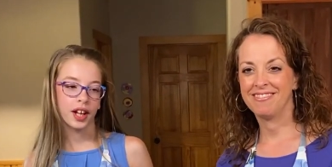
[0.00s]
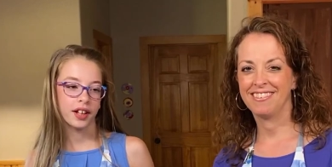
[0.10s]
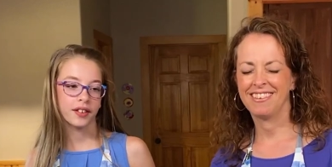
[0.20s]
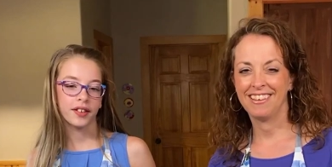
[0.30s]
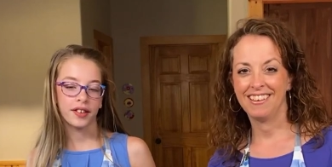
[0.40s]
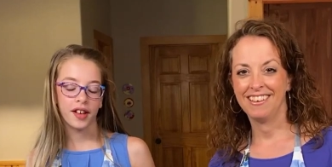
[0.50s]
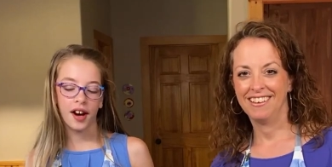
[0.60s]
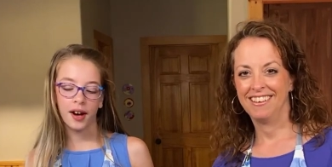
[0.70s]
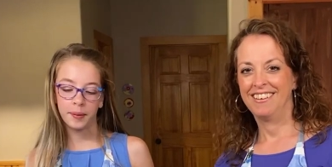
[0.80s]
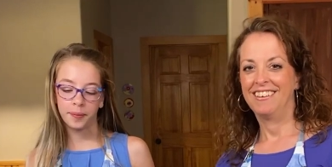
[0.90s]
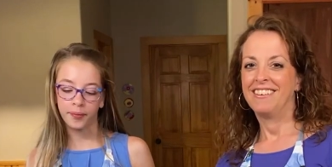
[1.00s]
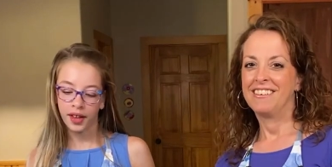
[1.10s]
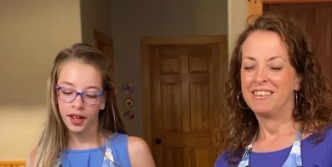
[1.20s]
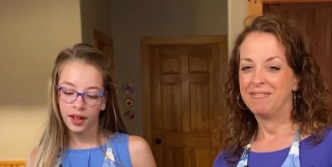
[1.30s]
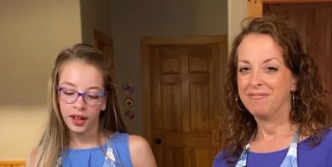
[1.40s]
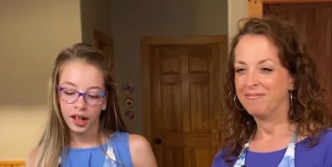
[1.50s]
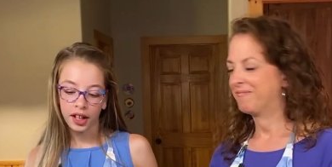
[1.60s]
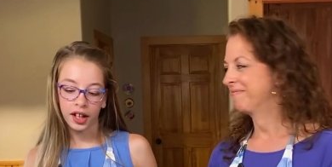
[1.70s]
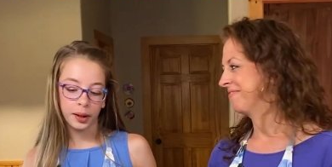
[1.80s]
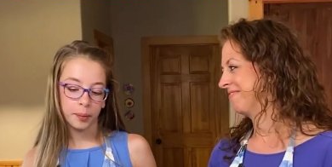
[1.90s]
Speaker 1: It's um,
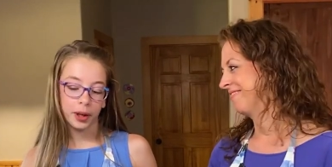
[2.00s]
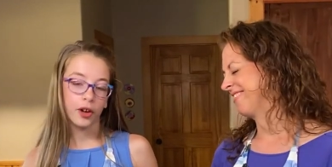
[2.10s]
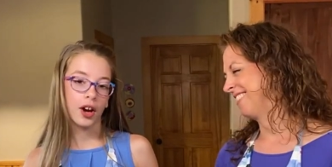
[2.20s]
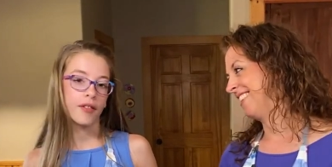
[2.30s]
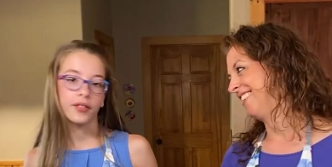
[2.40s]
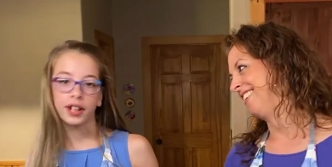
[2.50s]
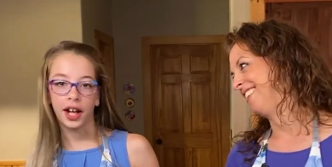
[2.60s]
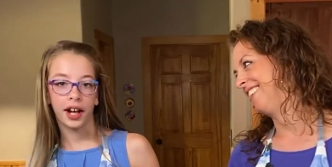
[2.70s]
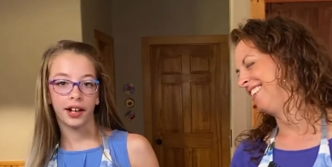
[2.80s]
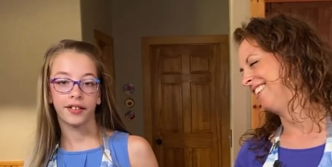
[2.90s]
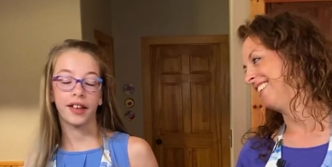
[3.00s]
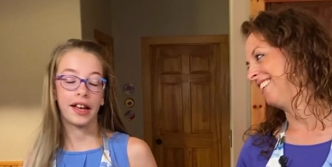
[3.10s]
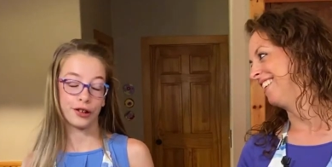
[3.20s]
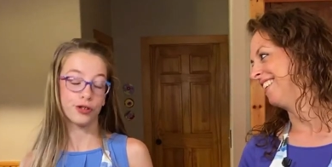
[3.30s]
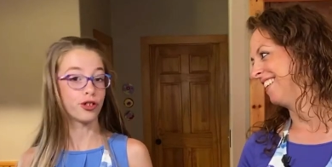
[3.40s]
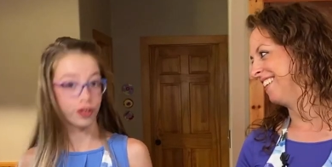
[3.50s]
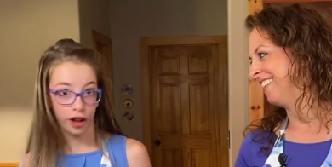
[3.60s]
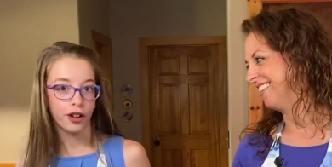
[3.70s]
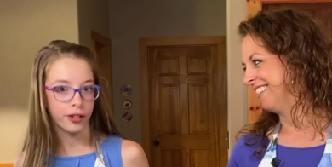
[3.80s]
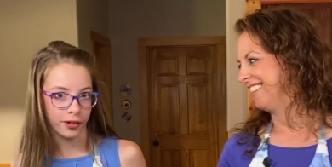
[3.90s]
getting bigger every day. It's a
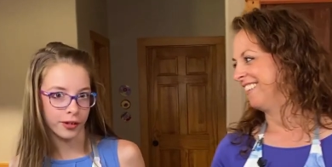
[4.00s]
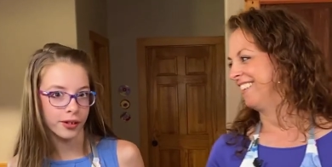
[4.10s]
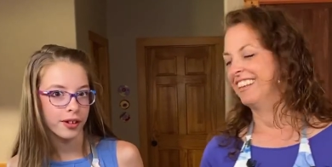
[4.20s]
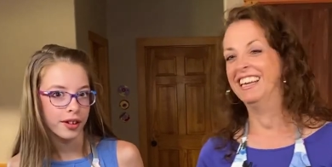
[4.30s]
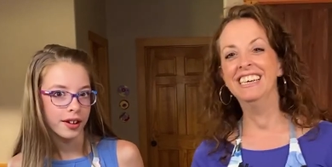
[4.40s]
jungle.